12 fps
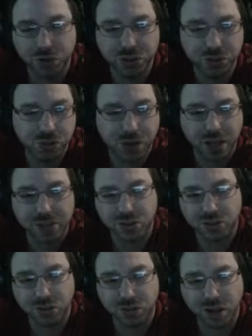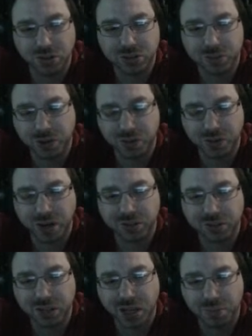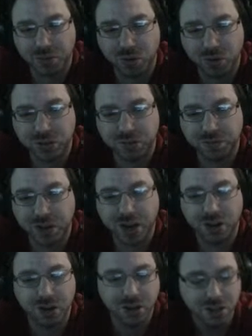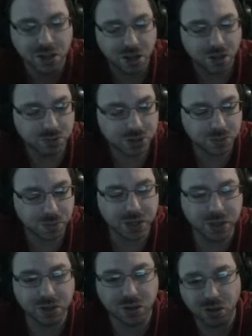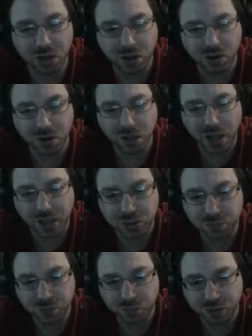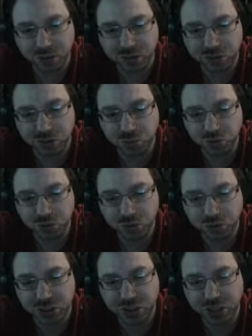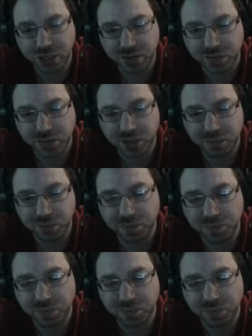you, you guys turned around, spun around. I'm going to fire. I'm going to spend an action point to shoot the shit out of them.